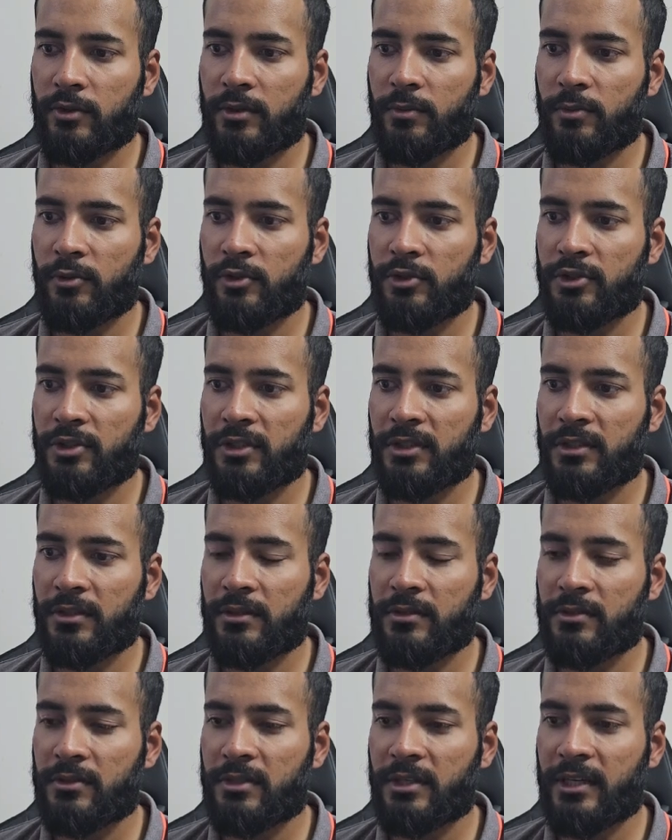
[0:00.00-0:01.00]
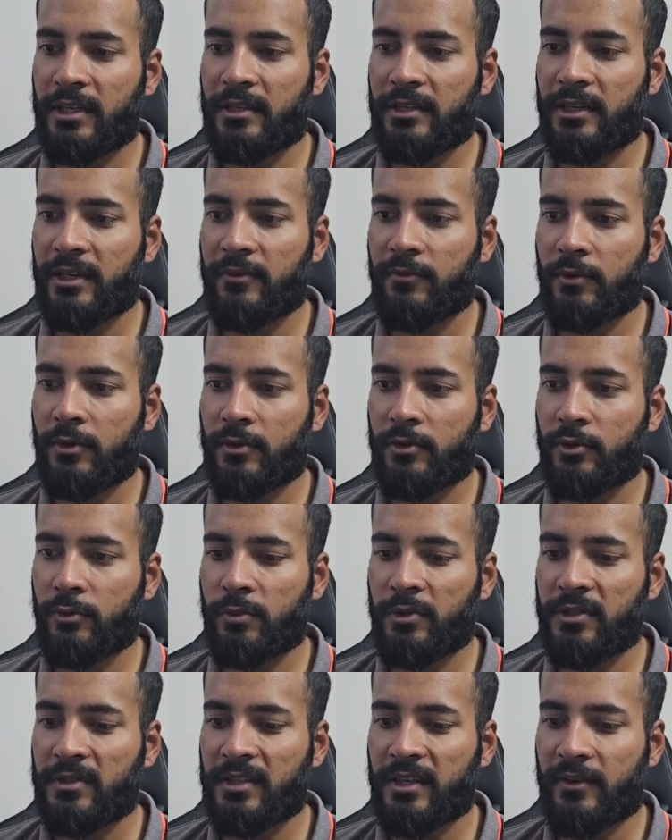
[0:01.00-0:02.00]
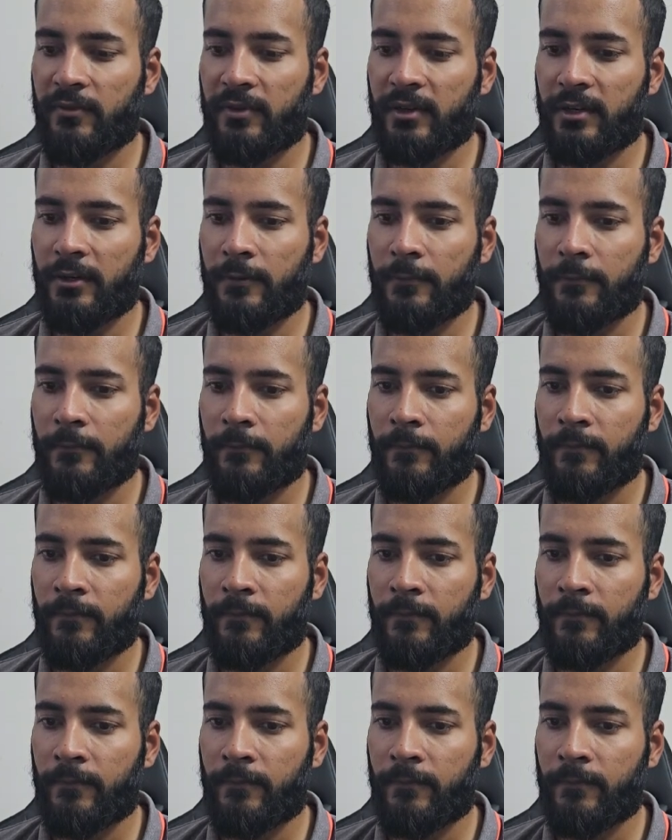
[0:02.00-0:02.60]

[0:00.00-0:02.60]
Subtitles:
the motion strength I want to be 7.